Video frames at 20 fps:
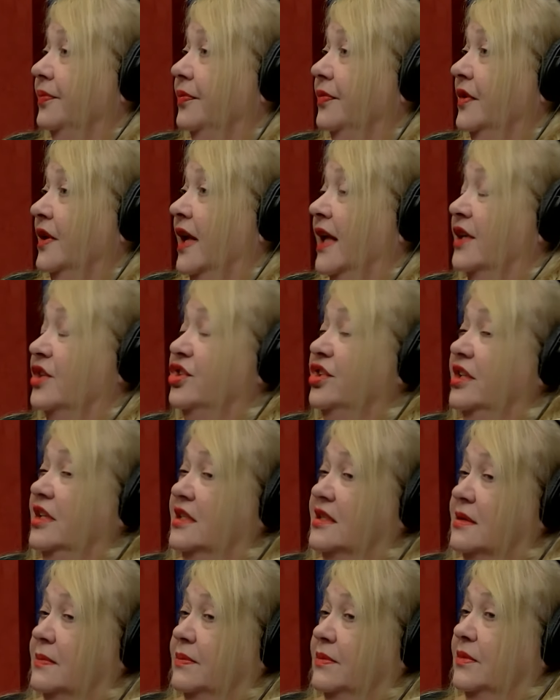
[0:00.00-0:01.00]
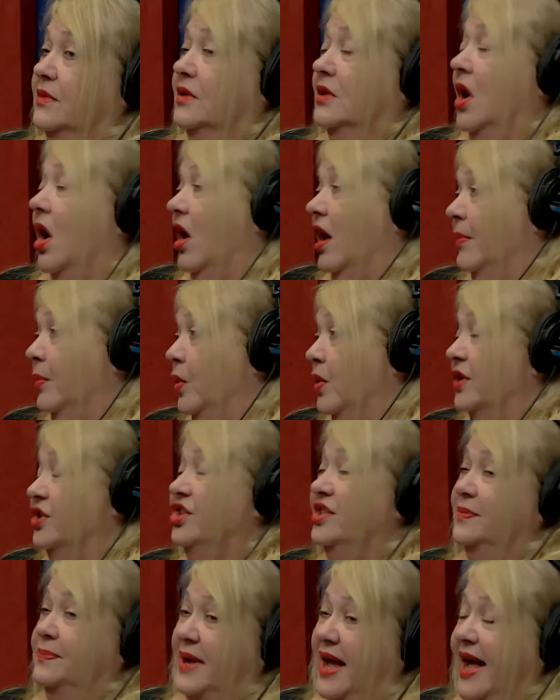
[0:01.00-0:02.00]
and she's gone more,
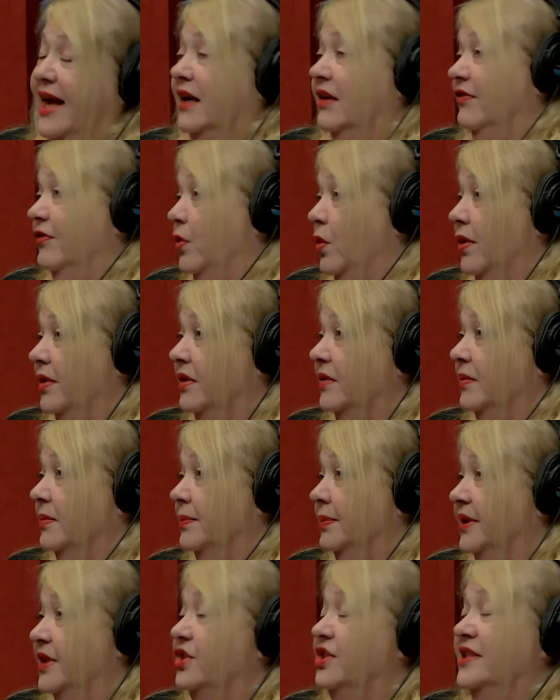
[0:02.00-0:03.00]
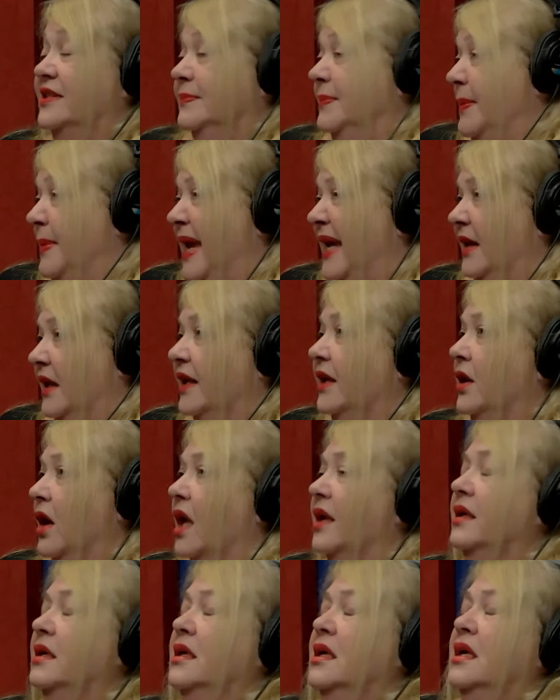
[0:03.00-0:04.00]
she's back and forth, but she's mainly
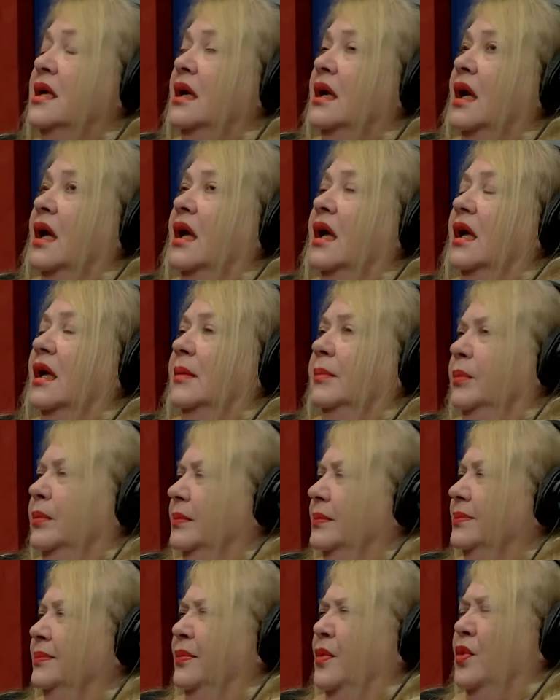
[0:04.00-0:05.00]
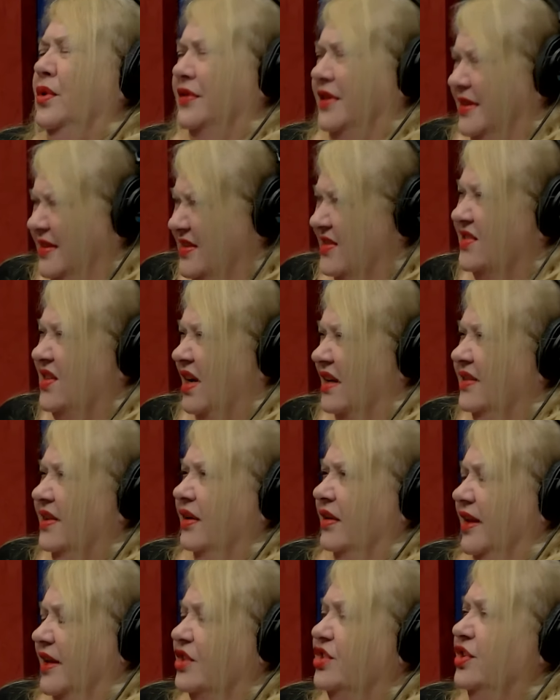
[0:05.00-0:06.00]
gone uh, more than stuck
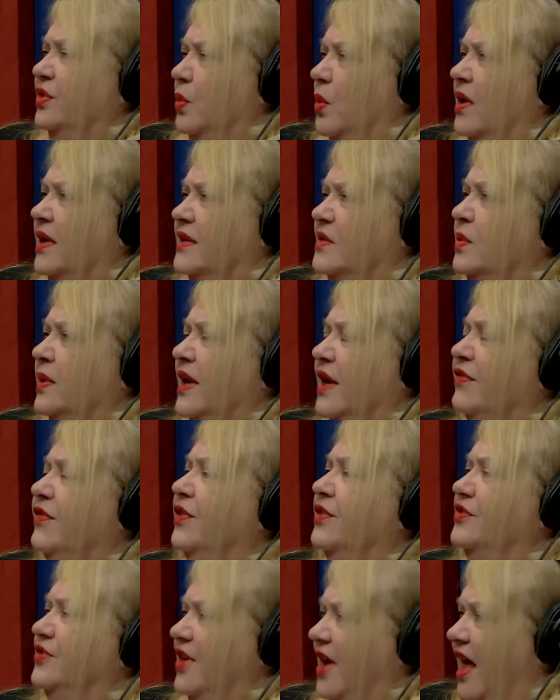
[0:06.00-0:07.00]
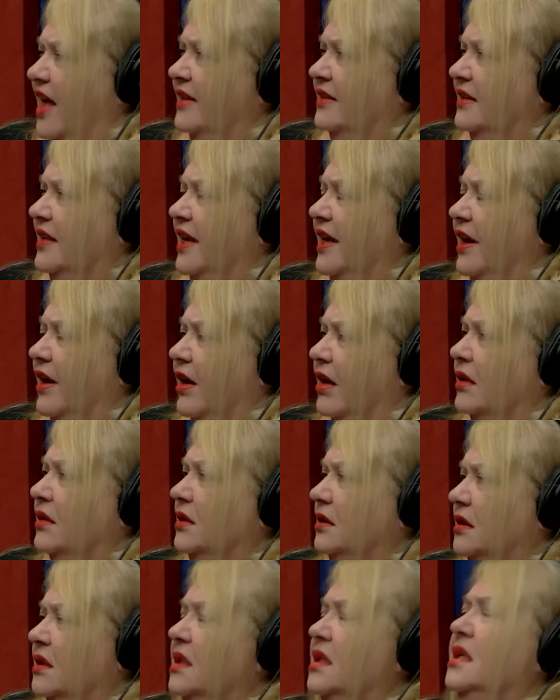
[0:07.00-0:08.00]
there like she was when I first got there.
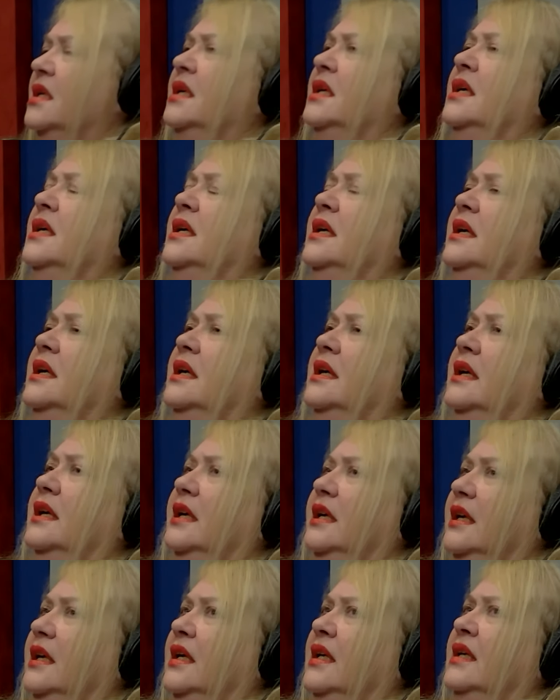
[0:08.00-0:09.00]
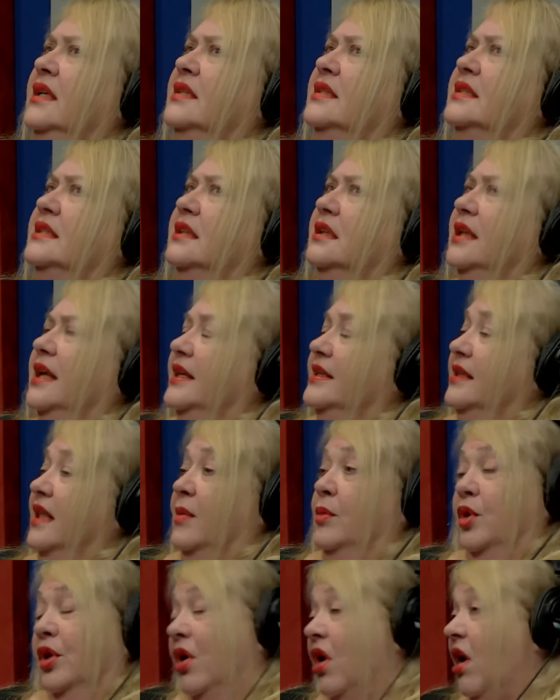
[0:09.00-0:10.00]
He still has a
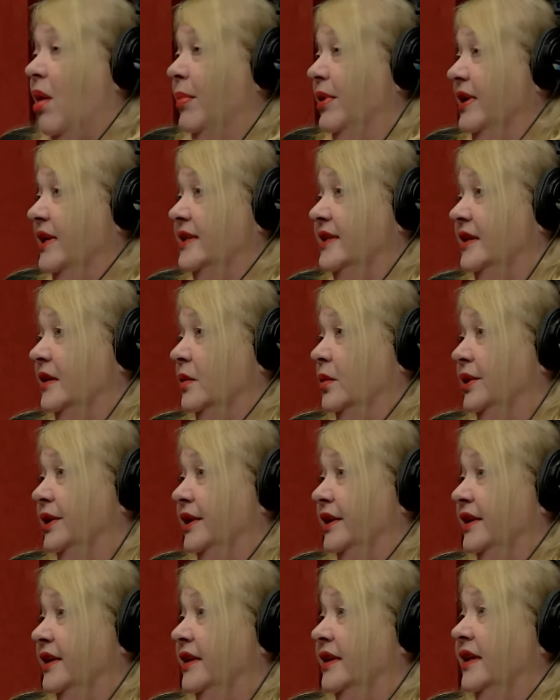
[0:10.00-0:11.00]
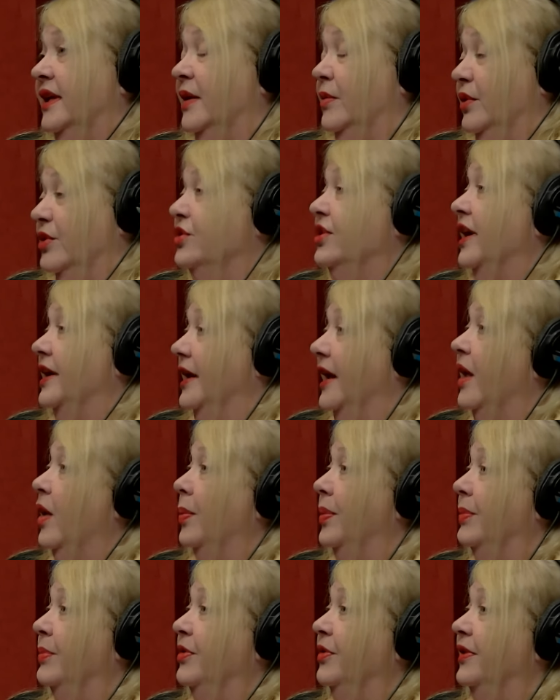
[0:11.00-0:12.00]
lot more karma to deal with, and we're trying to
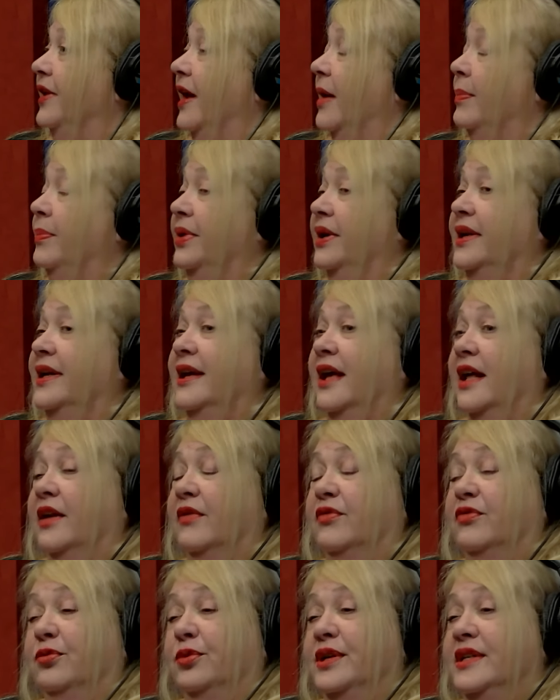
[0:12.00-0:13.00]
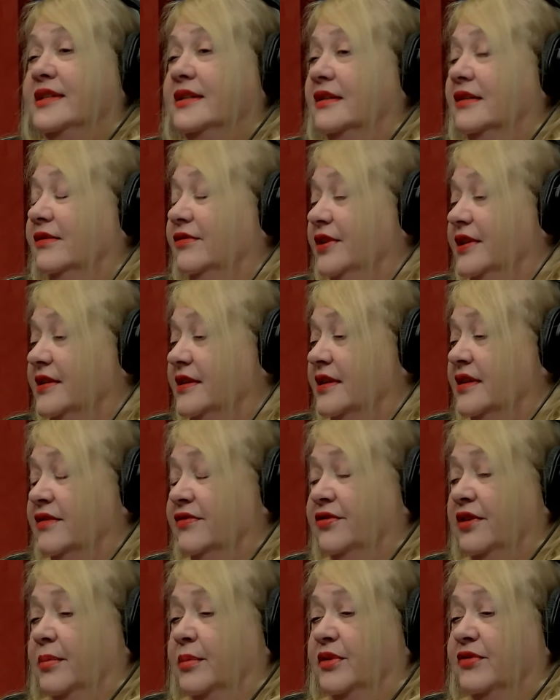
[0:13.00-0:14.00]
help him through that. But he mm-hmm. had a recent visit
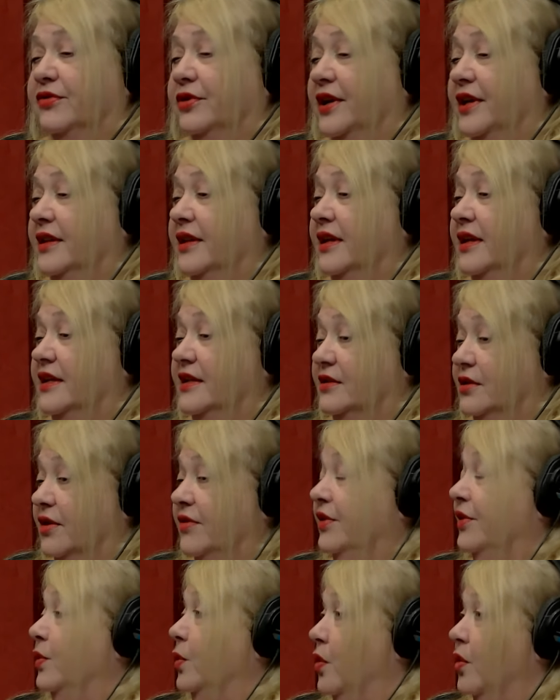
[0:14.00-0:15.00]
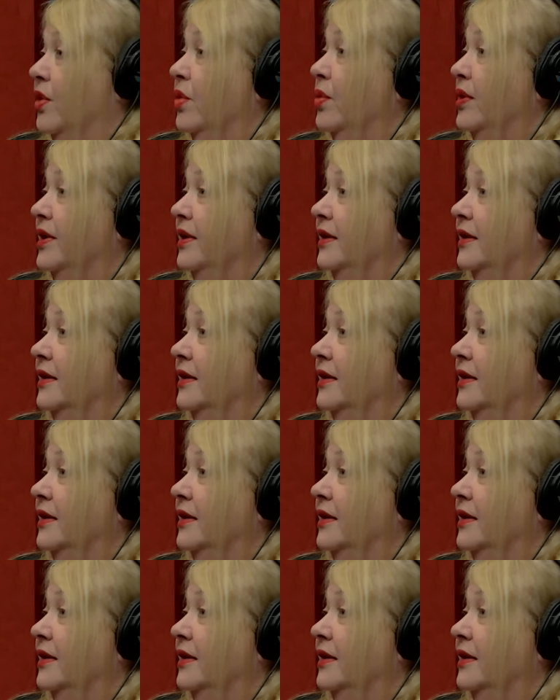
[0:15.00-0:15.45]
from a friend that he served at the war with